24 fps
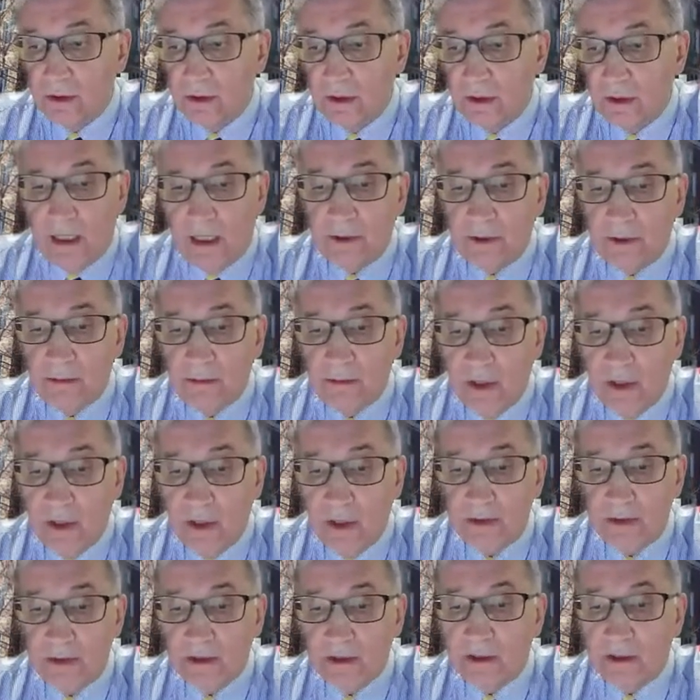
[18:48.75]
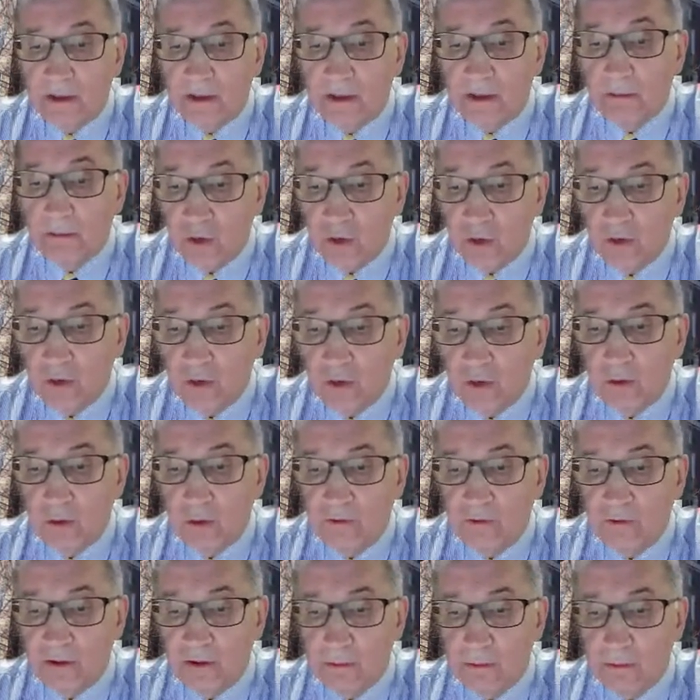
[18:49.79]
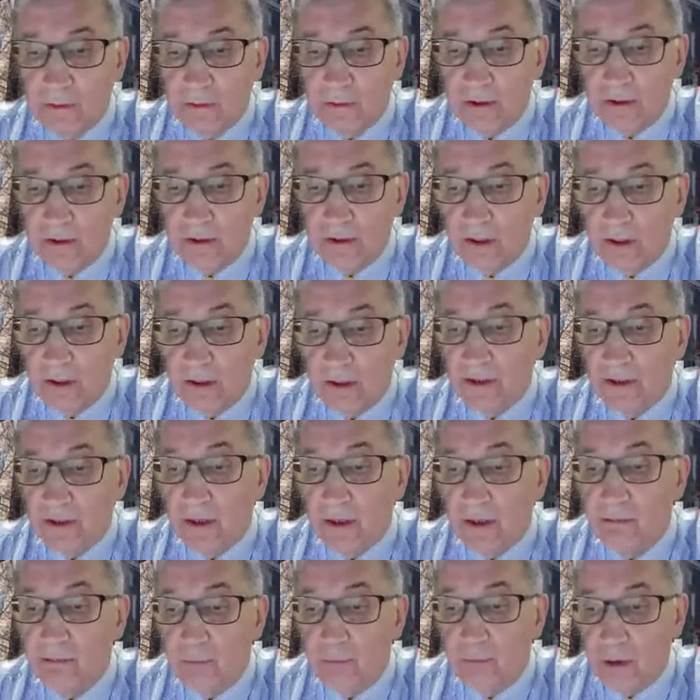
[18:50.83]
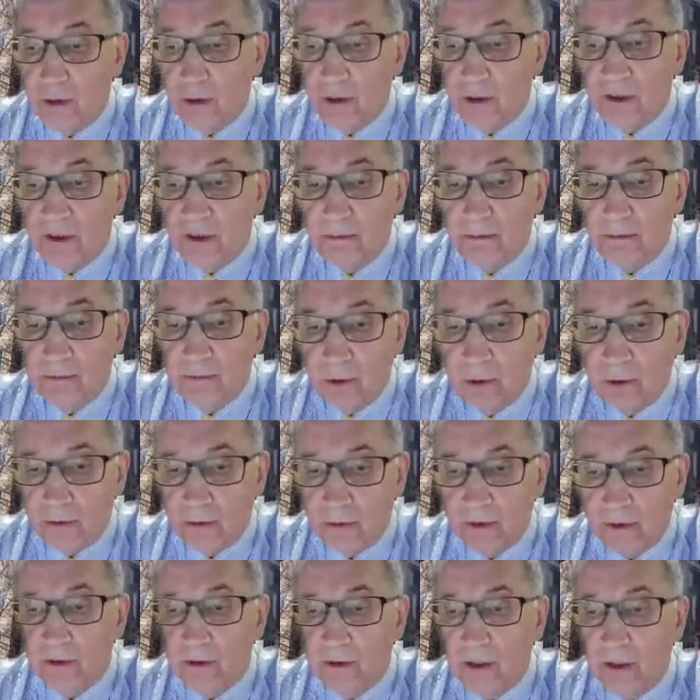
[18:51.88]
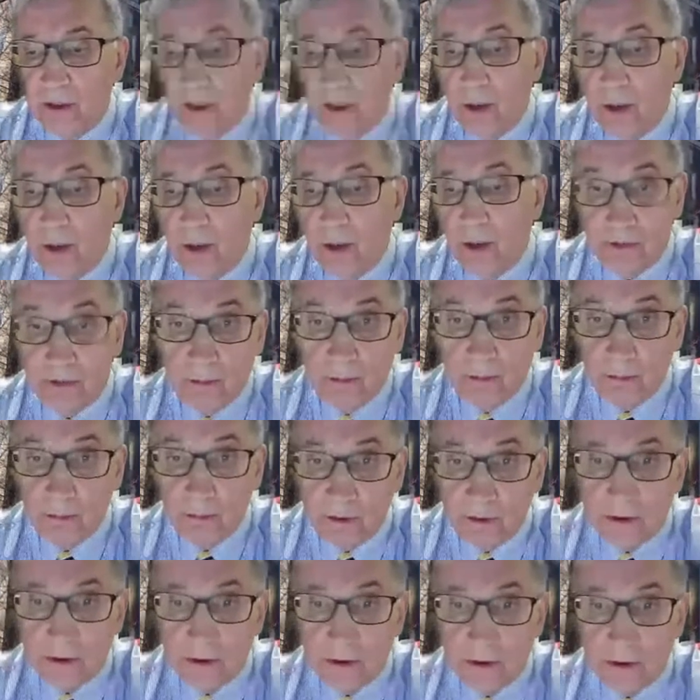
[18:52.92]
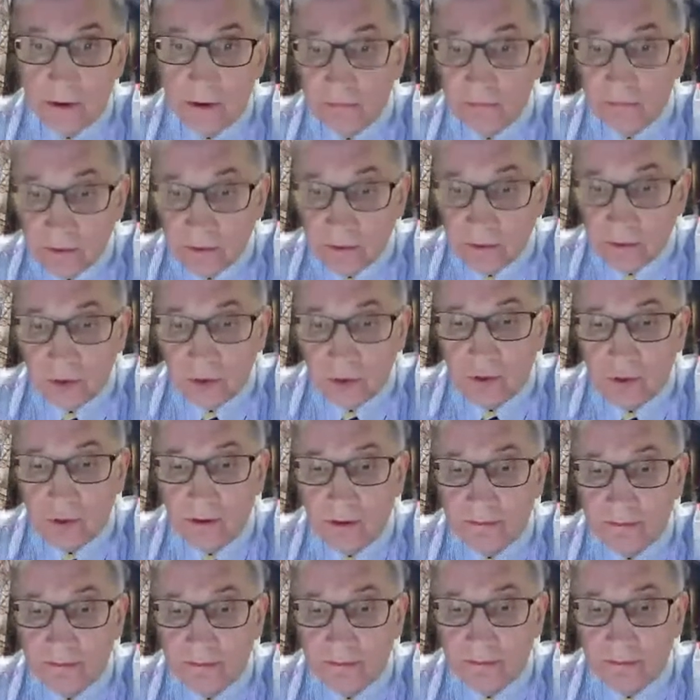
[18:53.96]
And we remember that the mission fulfillment is an important component of the mobility definition.